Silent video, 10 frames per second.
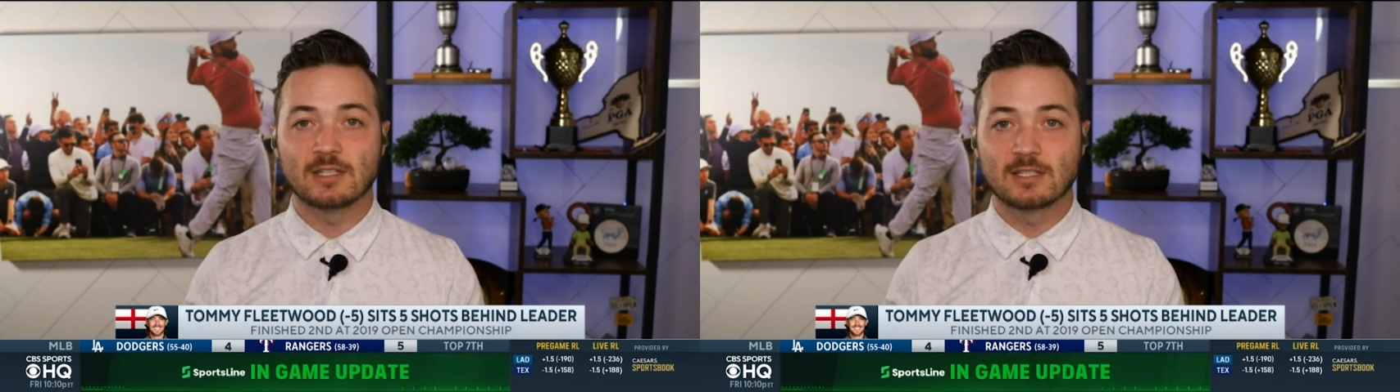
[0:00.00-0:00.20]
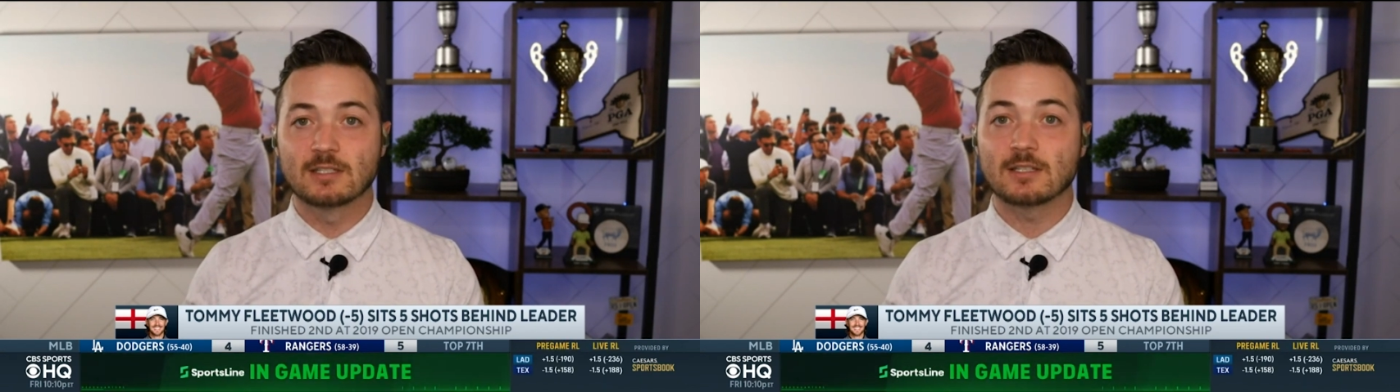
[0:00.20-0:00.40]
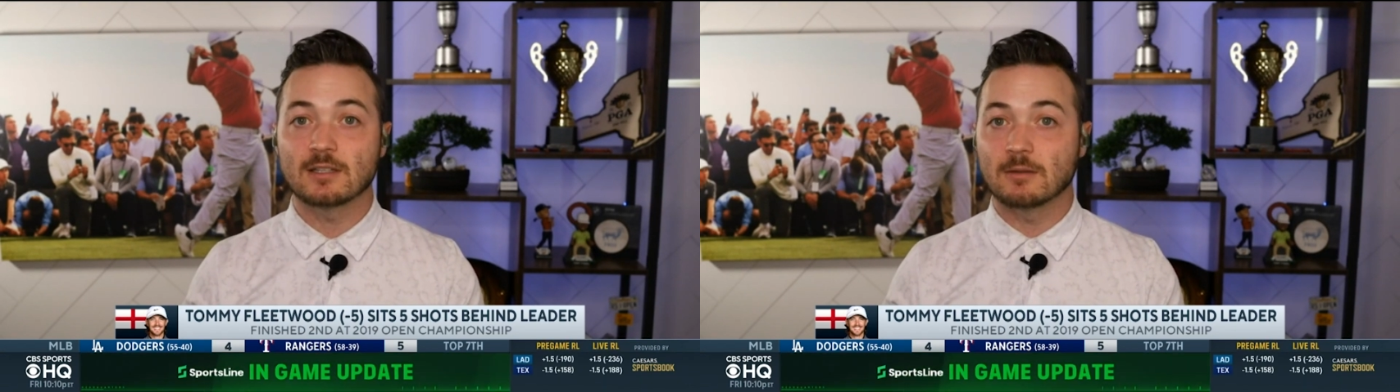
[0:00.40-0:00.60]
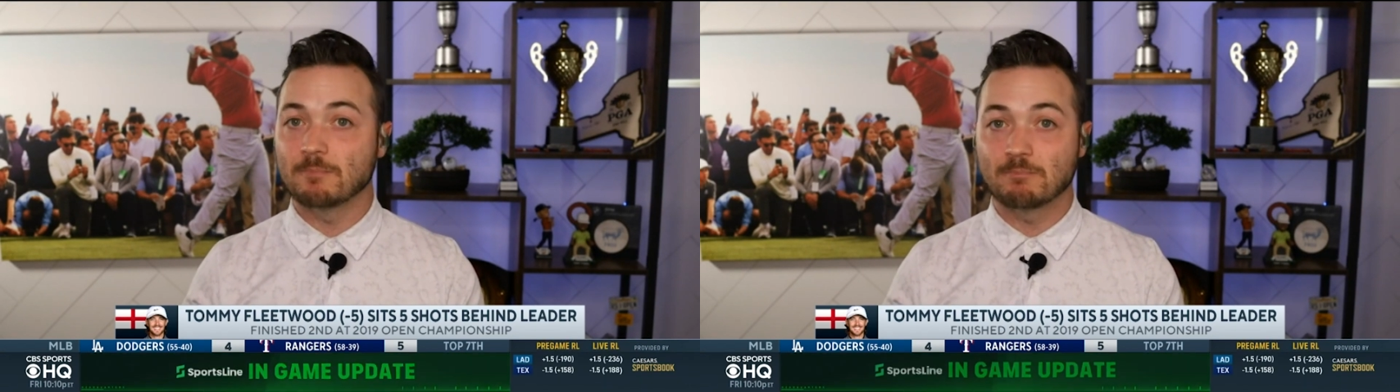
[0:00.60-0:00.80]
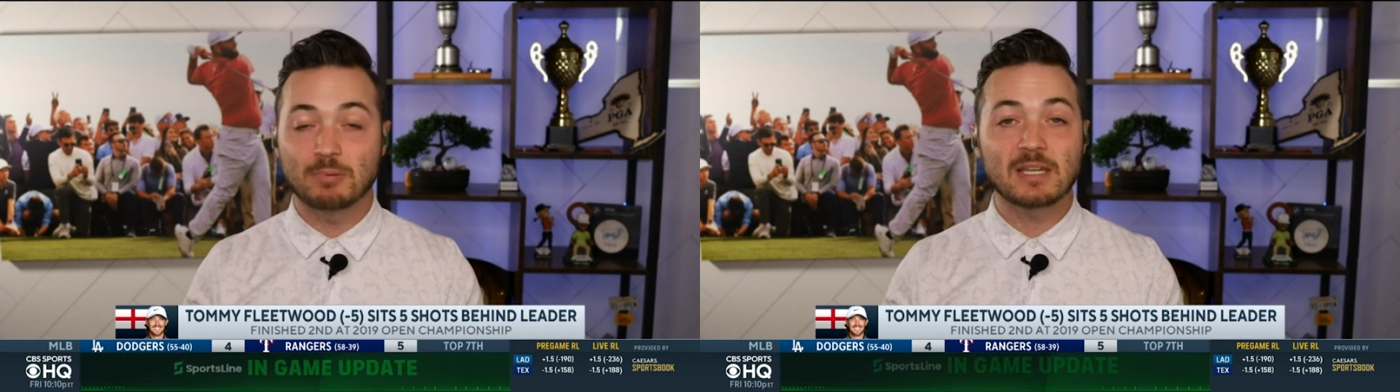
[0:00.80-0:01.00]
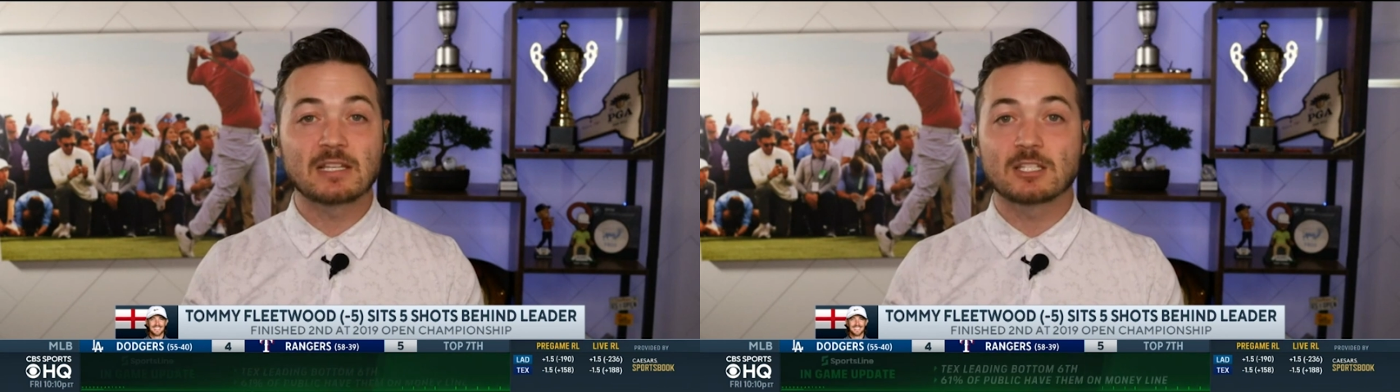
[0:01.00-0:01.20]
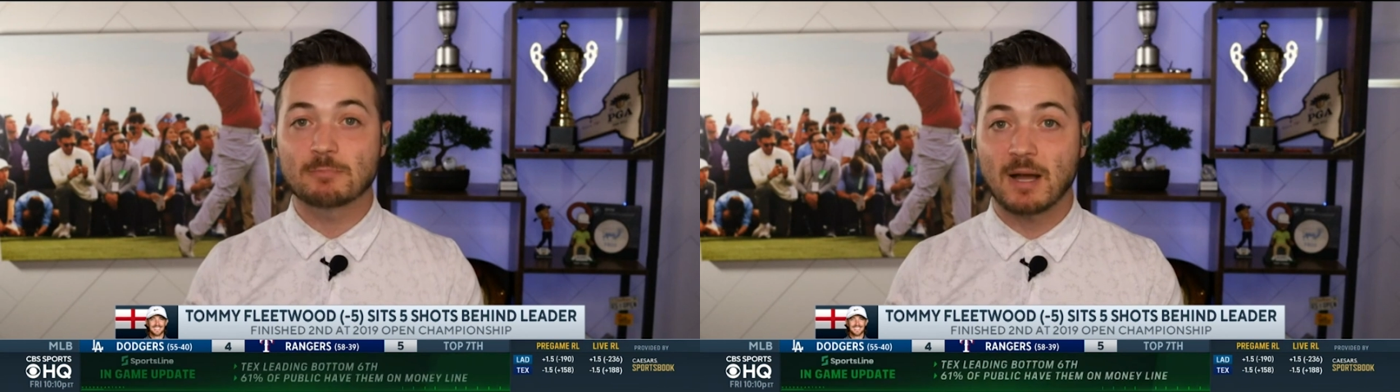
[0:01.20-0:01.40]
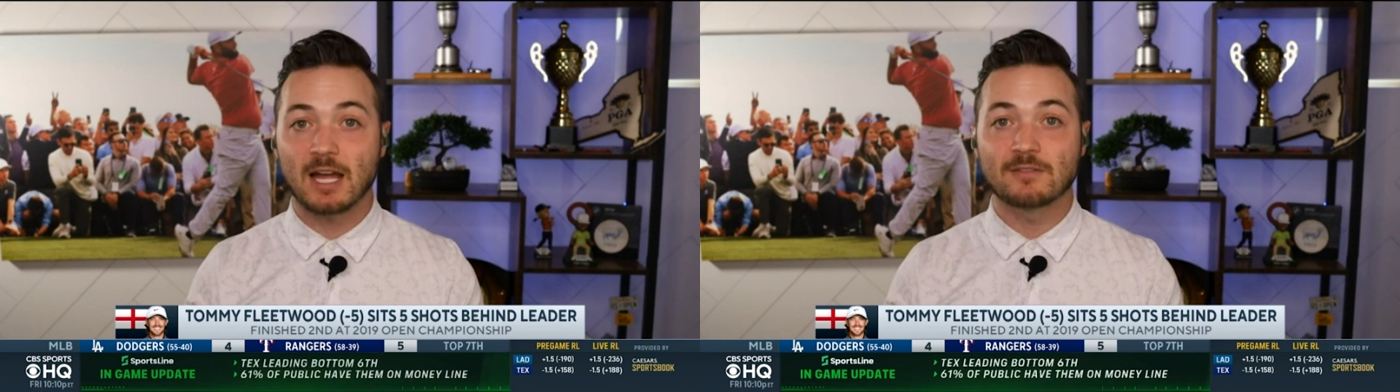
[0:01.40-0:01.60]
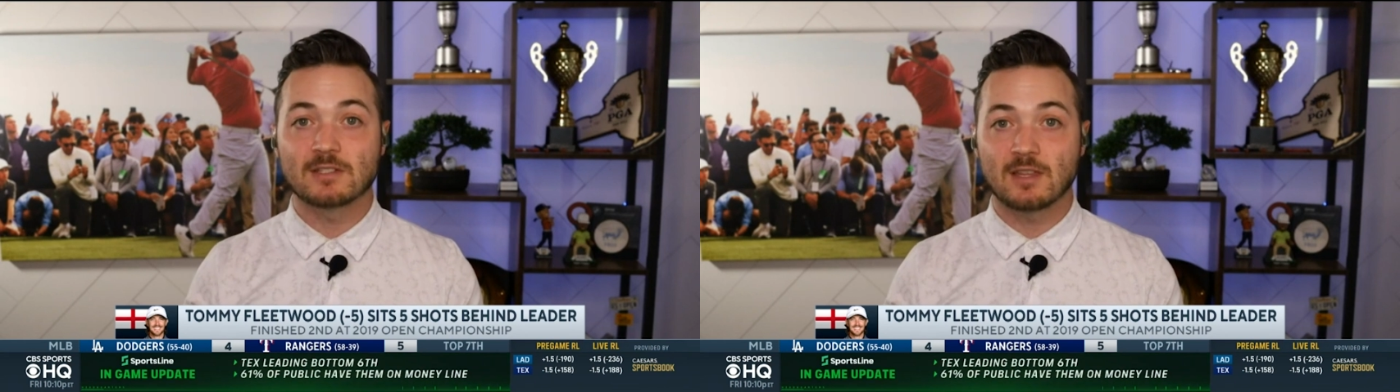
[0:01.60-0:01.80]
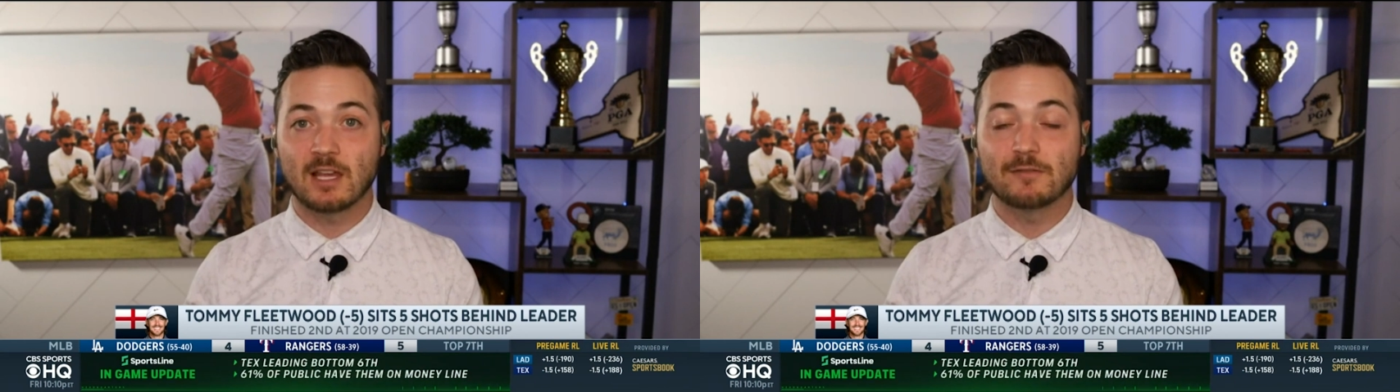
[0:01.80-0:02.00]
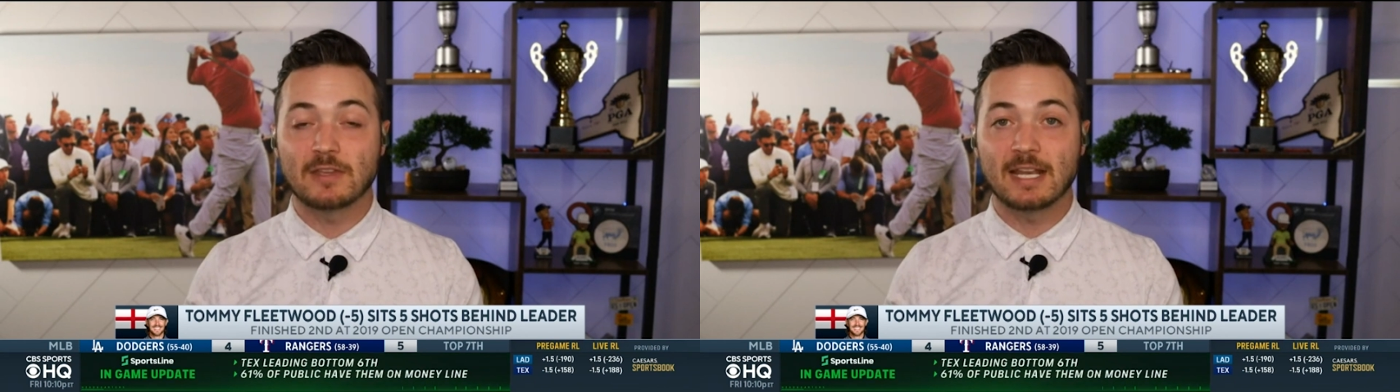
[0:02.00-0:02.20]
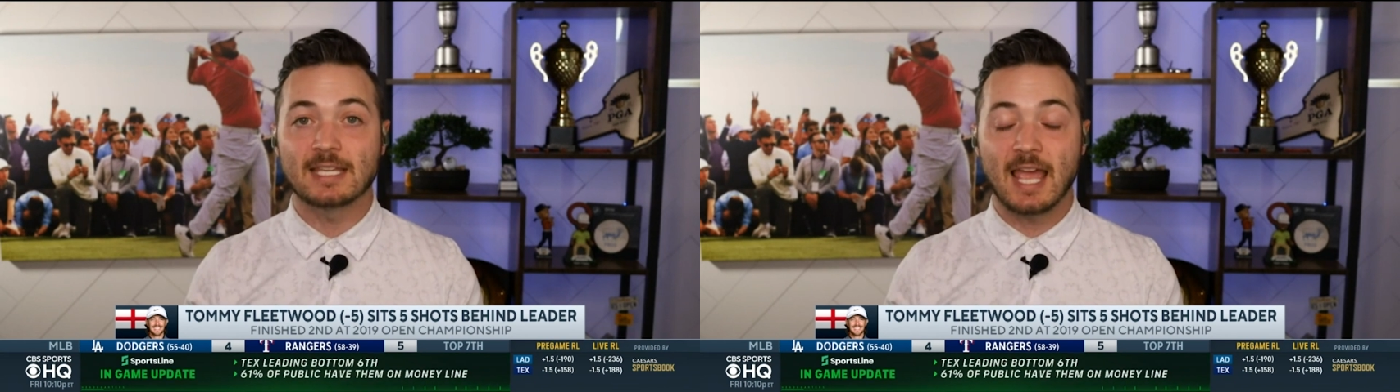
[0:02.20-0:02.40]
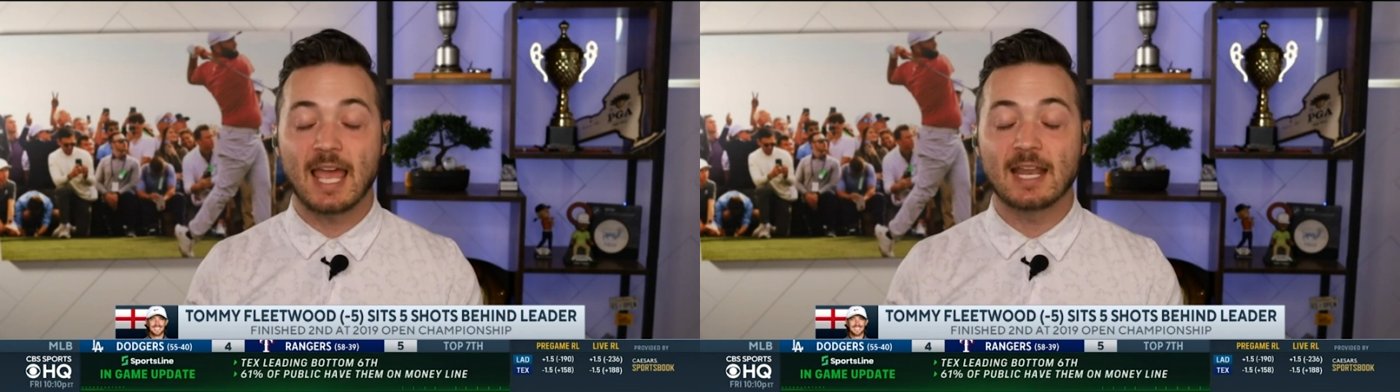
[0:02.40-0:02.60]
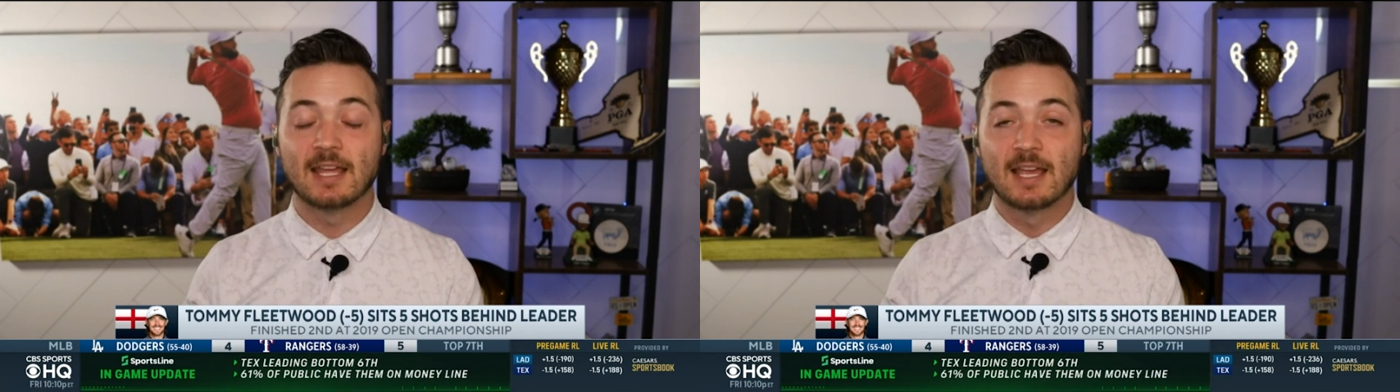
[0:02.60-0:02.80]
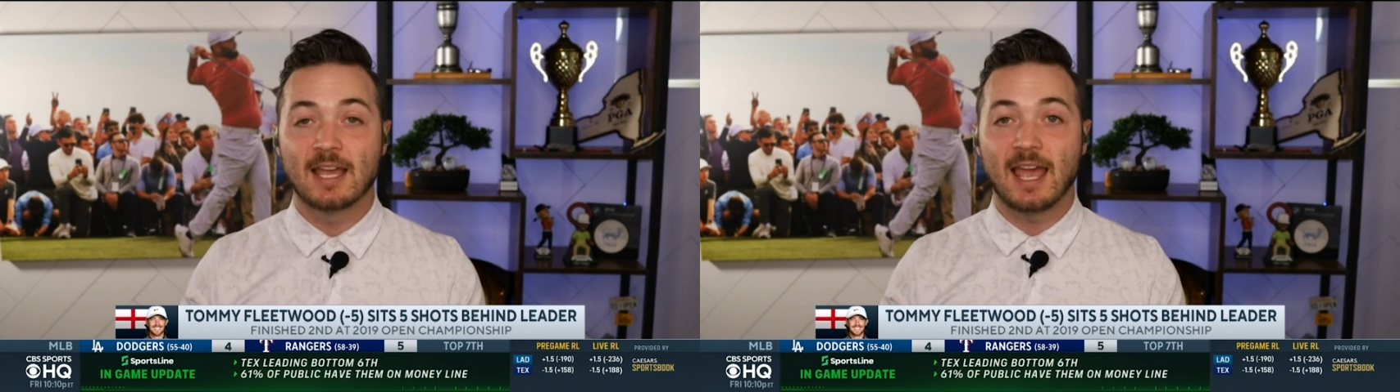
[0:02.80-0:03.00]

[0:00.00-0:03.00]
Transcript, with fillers: This is the biggest spot of his life yet again,